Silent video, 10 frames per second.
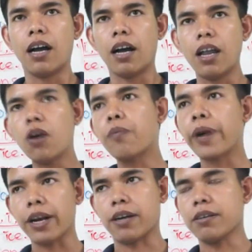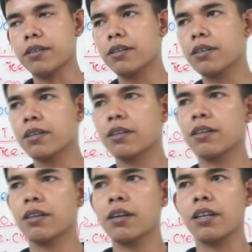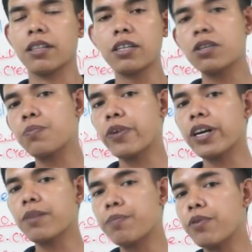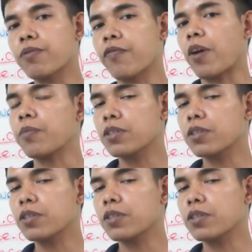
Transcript: Hello, Meyer. Did you bring the book from